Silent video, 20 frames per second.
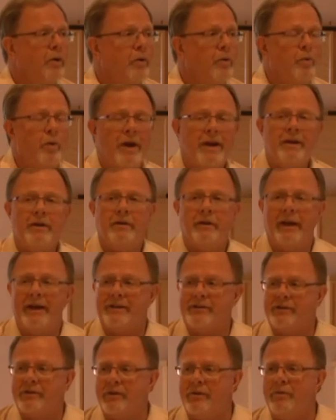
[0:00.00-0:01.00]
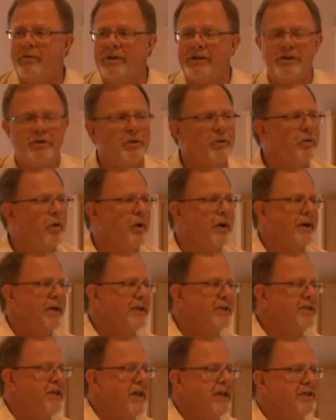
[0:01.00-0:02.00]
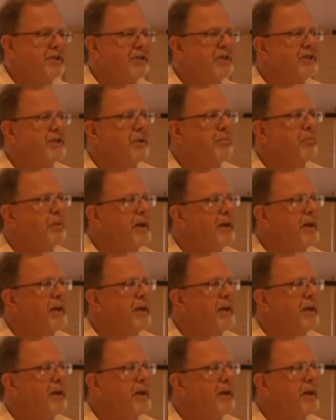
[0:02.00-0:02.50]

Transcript: When, as soon as your organization is in